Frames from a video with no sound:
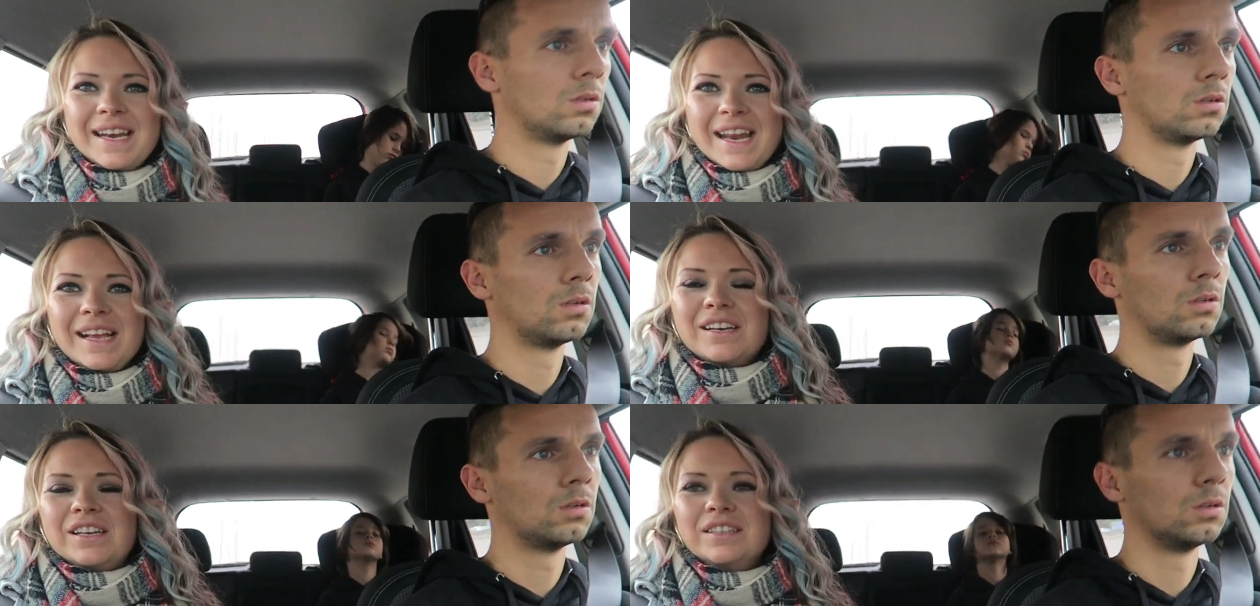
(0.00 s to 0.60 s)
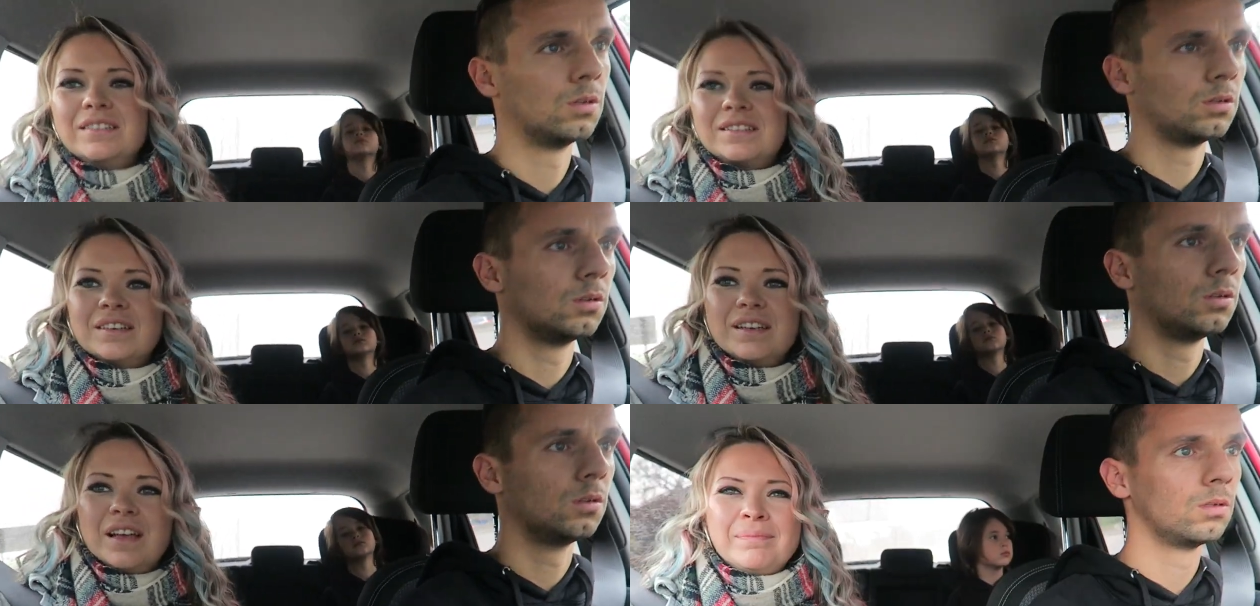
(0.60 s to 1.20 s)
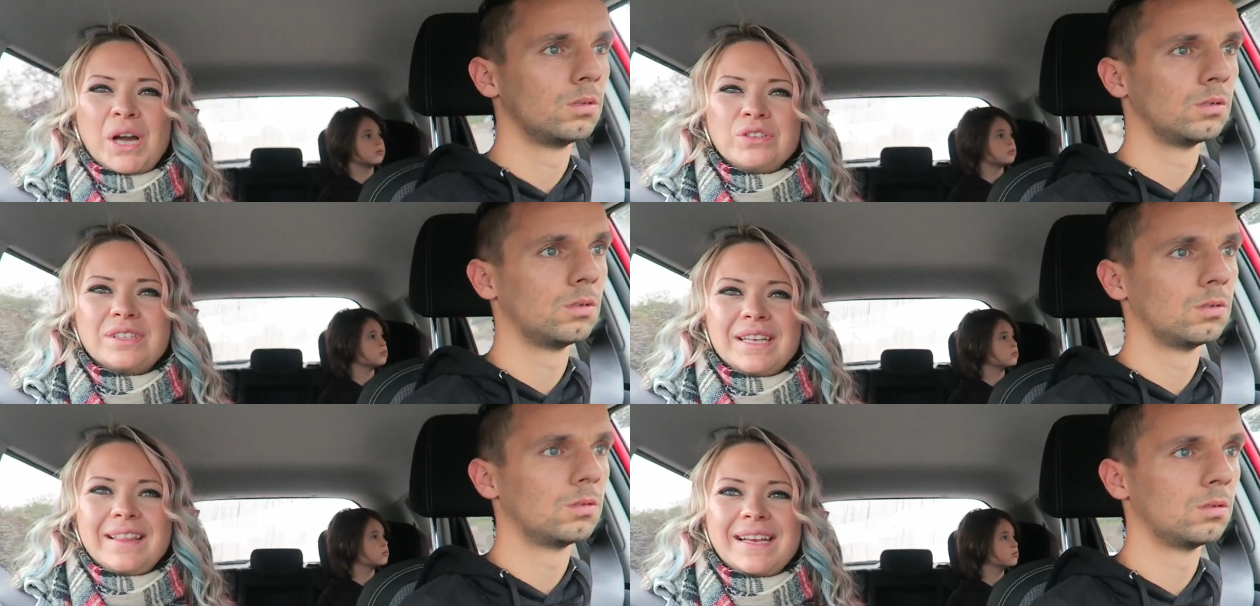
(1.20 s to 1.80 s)
Speaker 1: in England?
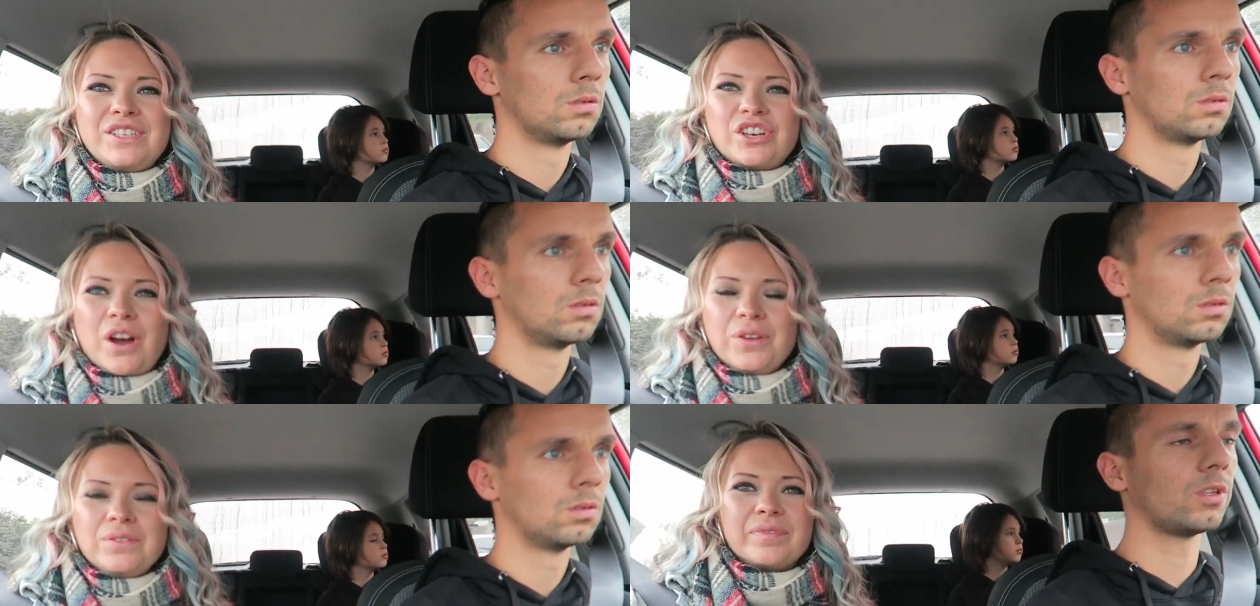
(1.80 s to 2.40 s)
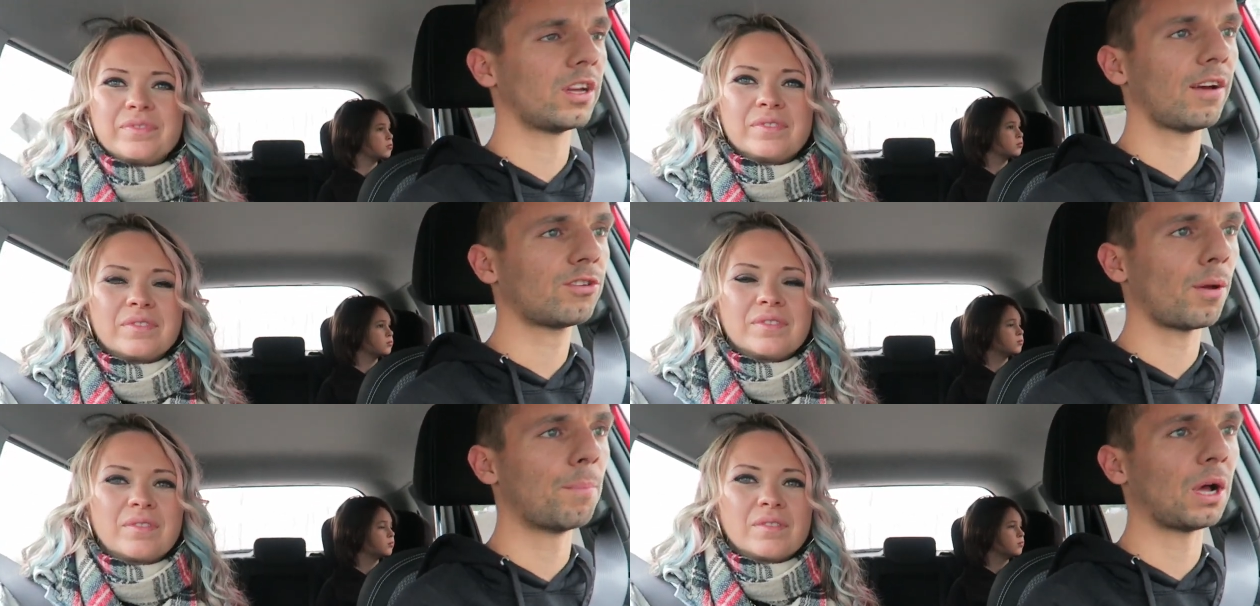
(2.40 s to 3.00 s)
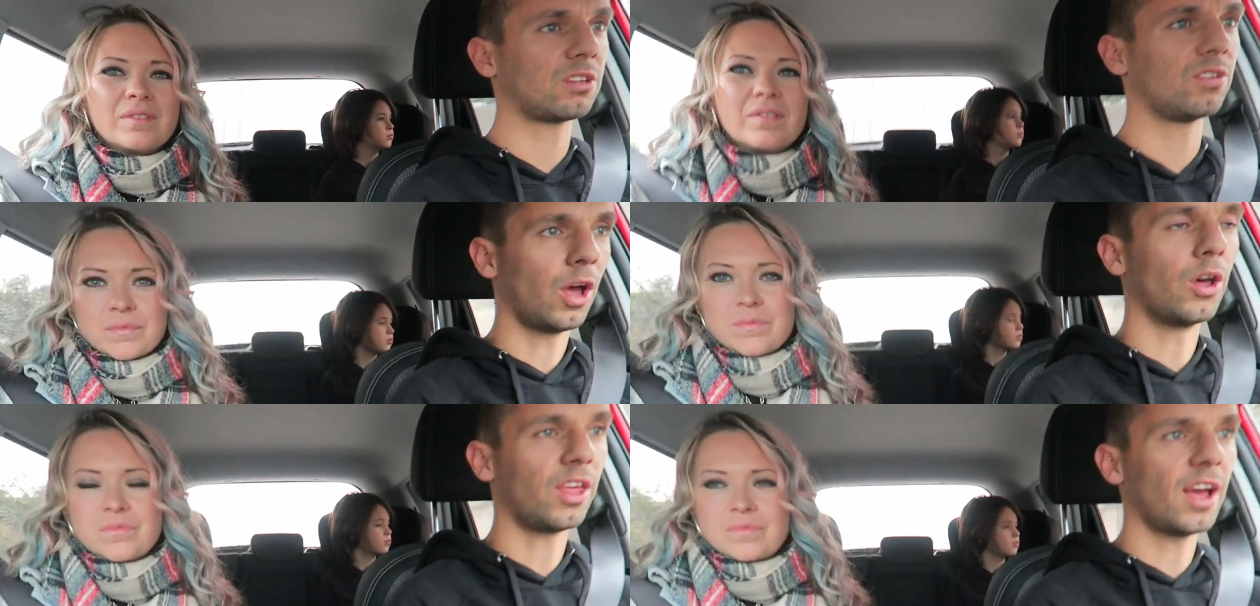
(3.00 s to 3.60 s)
Mostly they don't. They have
Speaker 2: some
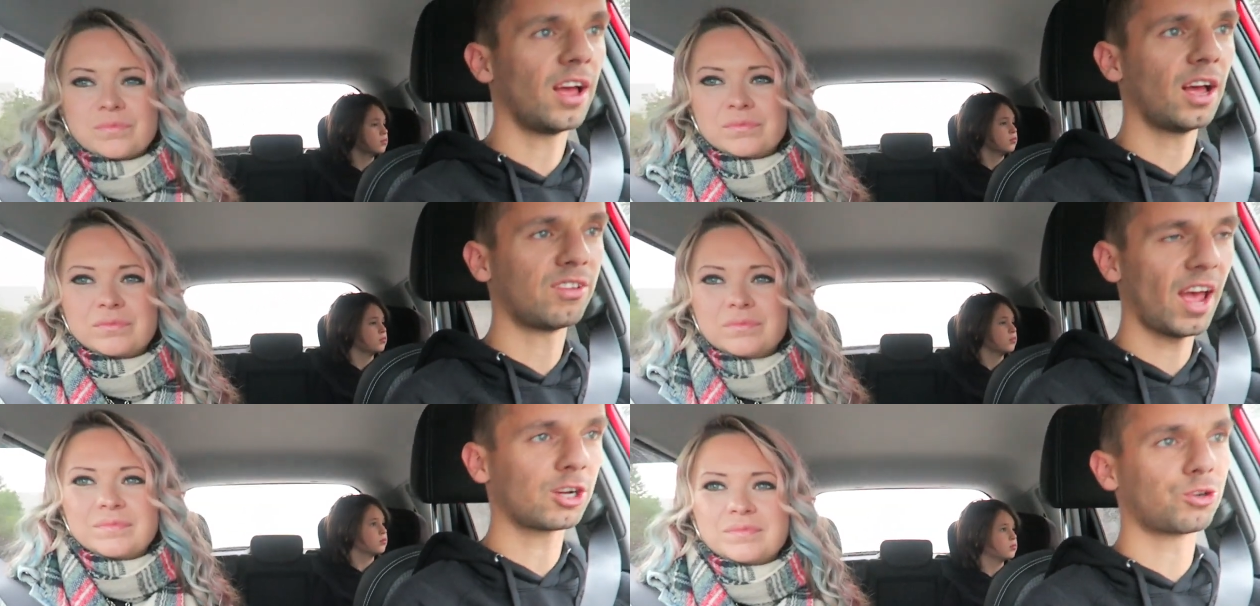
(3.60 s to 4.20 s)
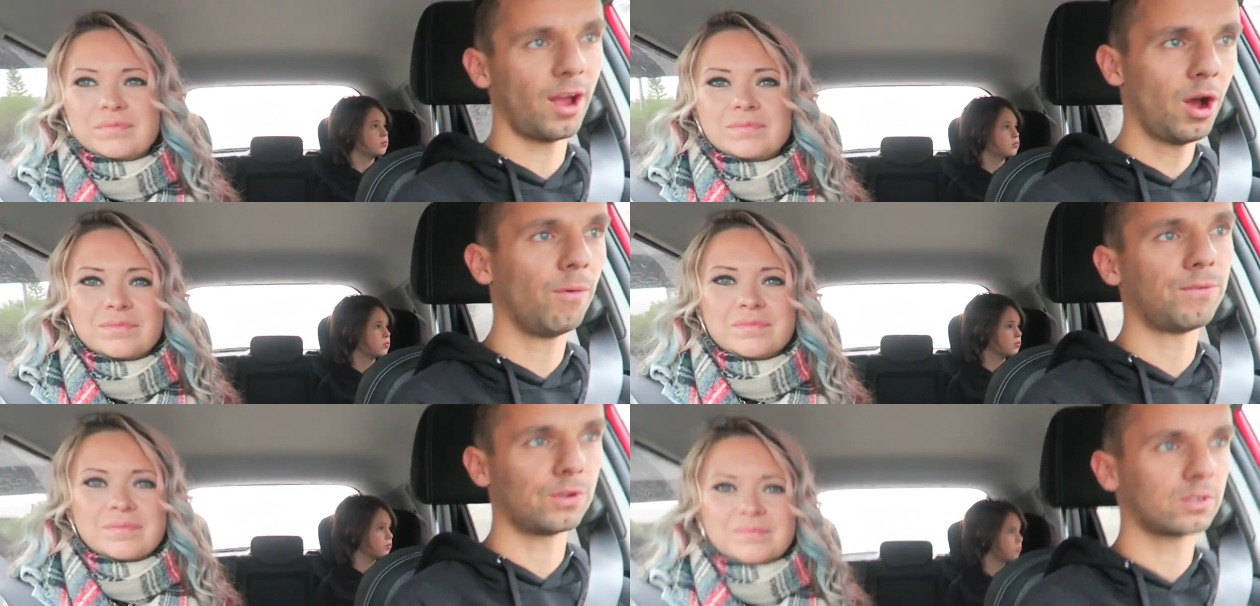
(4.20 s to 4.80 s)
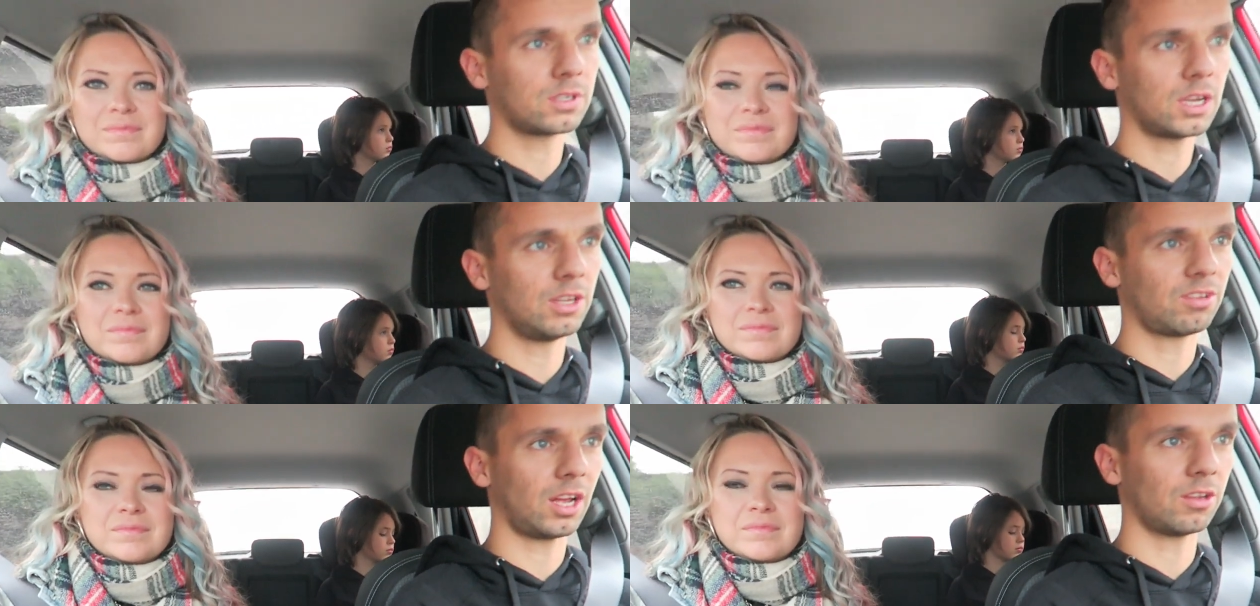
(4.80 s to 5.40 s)
buses that are there as extra help for
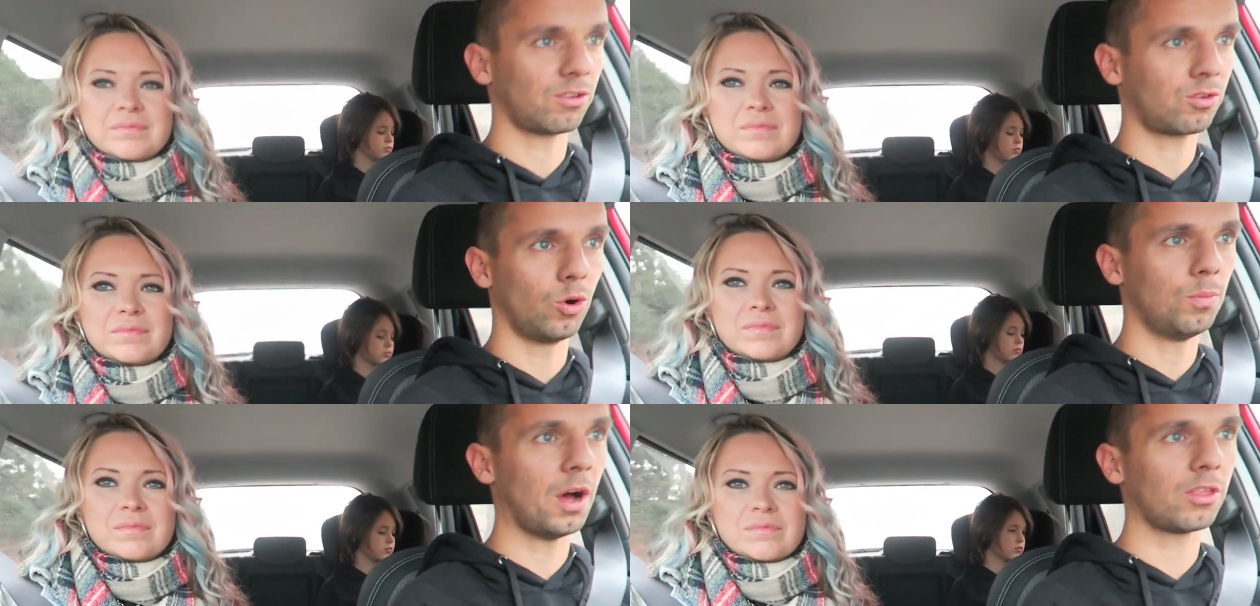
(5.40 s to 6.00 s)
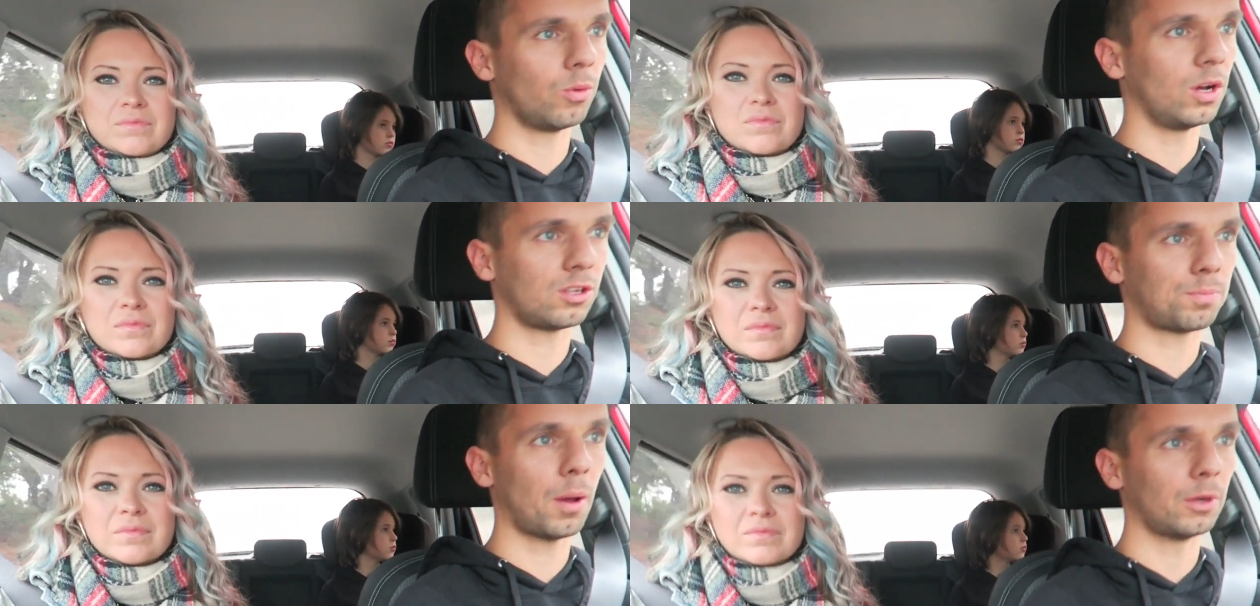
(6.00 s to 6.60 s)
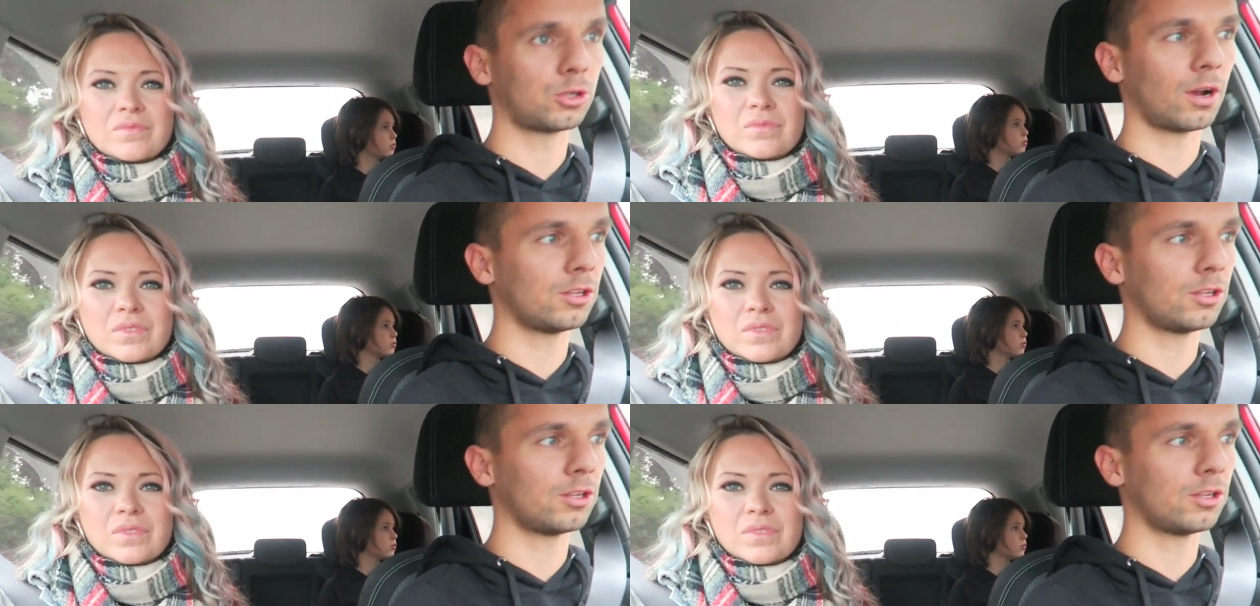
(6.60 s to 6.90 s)
kids to get to school, but otherwise it's public